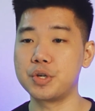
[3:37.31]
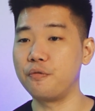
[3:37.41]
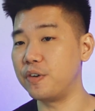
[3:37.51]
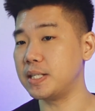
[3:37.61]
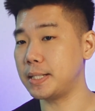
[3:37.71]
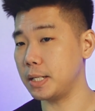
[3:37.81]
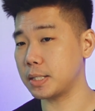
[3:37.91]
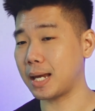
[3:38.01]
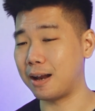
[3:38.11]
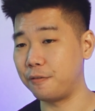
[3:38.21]
visitors
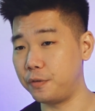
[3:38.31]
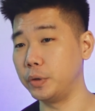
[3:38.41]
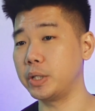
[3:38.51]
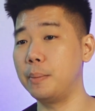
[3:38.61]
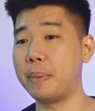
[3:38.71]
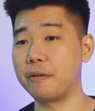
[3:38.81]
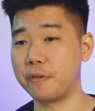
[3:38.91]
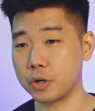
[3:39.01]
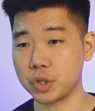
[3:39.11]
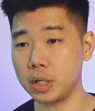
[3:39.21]
can filter by
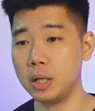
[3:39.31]
function,